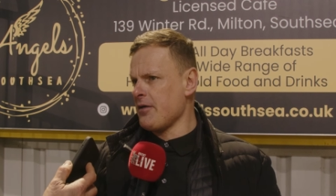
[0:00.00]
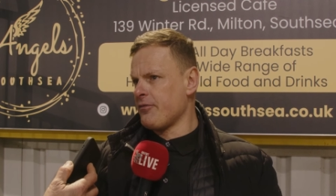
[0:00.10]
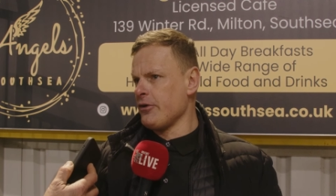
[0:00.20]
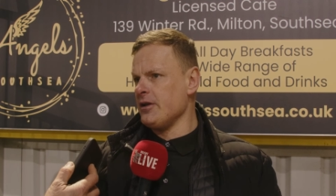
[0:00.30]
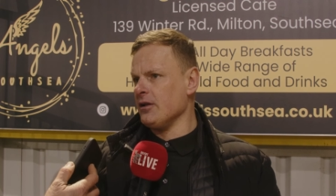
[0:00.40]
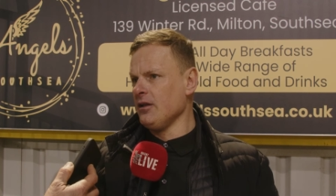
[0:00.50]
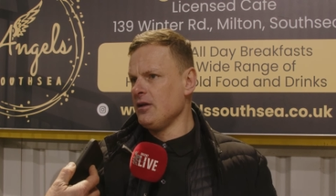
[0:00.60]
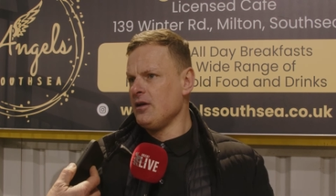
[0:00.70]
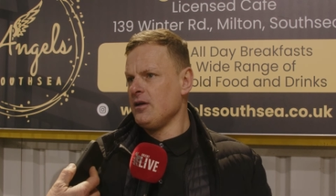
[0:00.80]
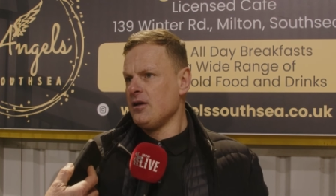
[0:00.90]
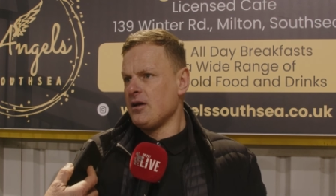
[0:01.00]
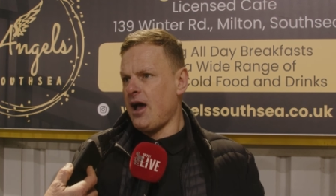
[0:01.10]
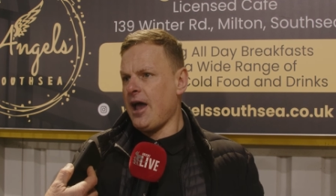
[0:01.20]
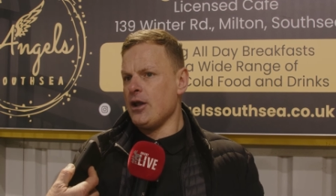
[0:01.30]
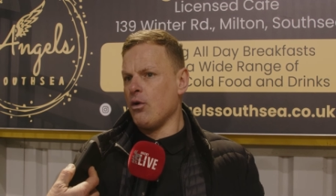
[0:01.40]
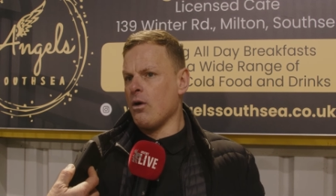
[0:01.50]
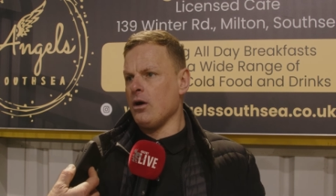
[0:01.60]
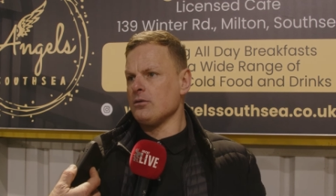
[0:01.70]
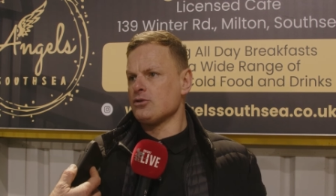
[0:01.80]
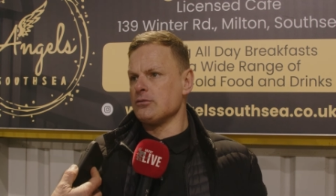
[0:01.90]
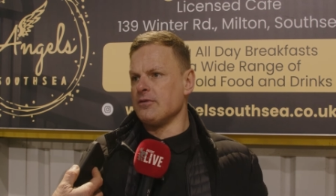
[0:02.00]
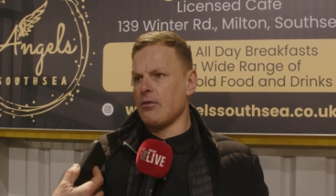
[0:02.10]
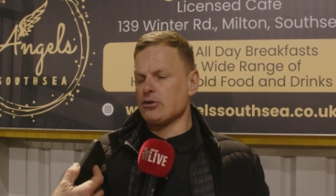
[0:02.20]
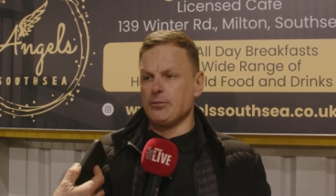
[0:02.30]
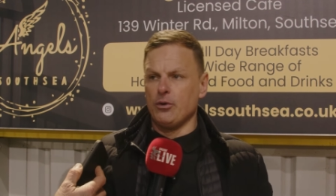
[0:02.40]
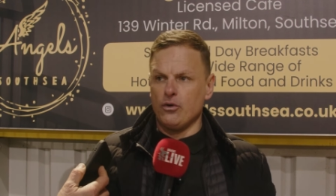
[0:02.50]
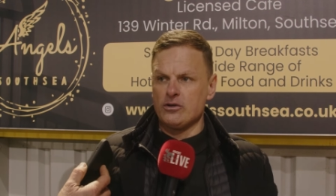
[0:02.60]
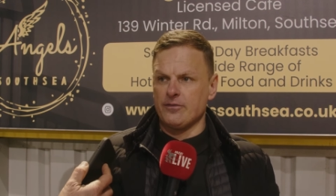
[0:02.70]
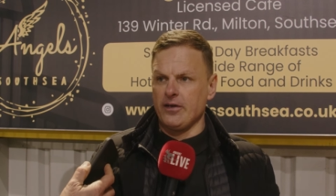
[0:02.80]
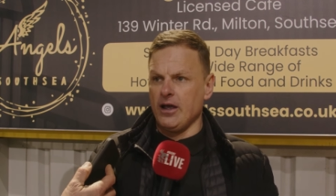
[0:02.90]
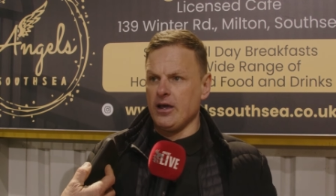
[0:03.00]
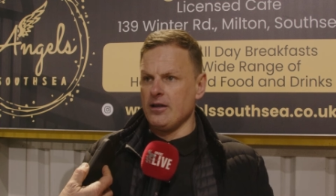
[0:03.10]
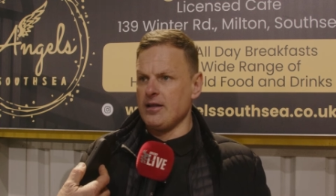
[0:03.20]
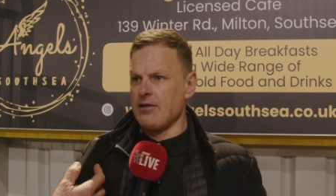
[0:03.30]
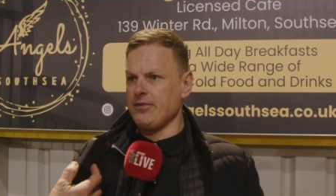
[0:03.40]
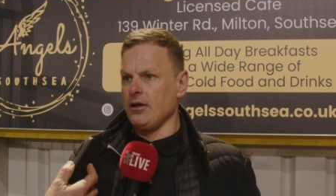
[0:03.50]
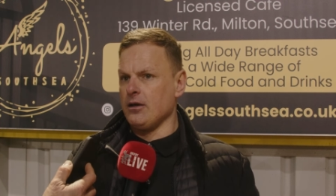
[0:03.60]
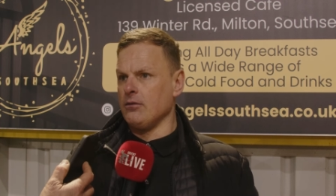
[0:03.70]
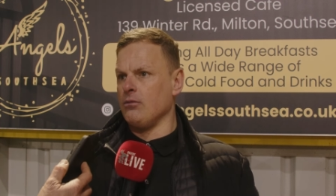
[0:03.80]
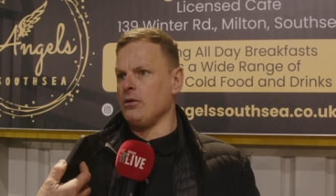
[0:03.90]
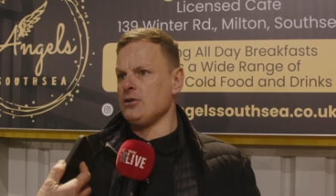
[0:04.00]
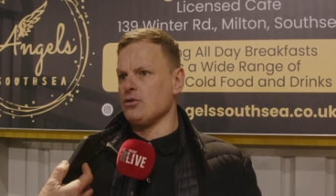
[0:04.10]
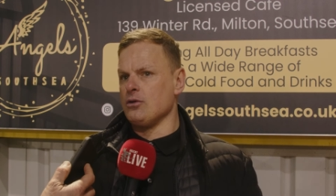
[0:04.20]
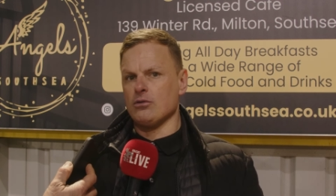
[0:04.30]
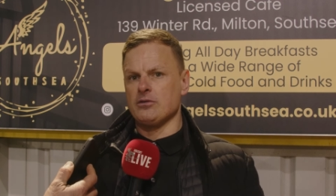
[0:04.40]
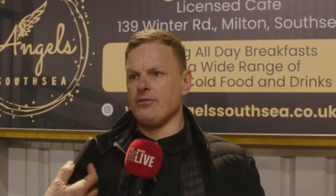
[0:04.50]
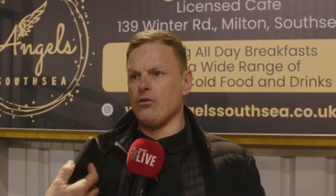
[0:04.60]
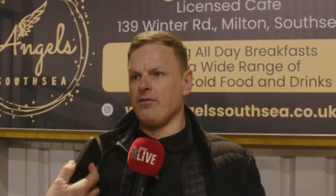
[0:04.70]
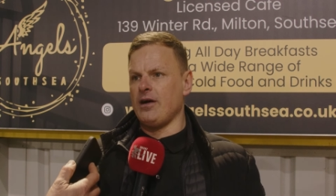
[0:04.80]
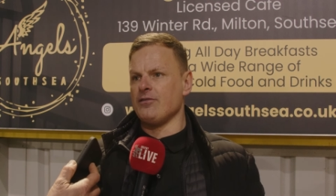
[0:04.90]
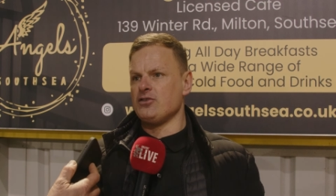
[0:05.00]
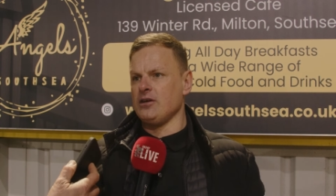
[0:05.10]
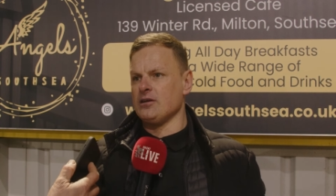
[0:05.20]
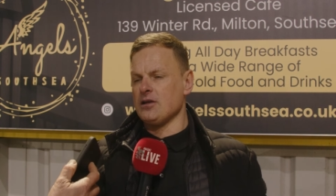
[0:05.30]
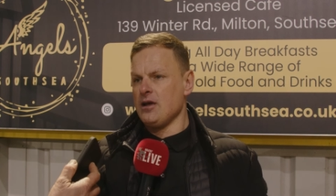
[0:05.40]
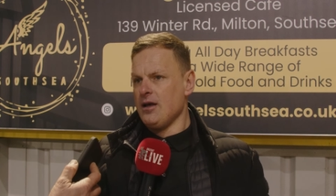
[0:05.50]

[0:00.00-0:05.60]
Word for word: At 3 0, I know what some of our supporters are thinking. They're thinking, oh, what this could go to 4 5 6.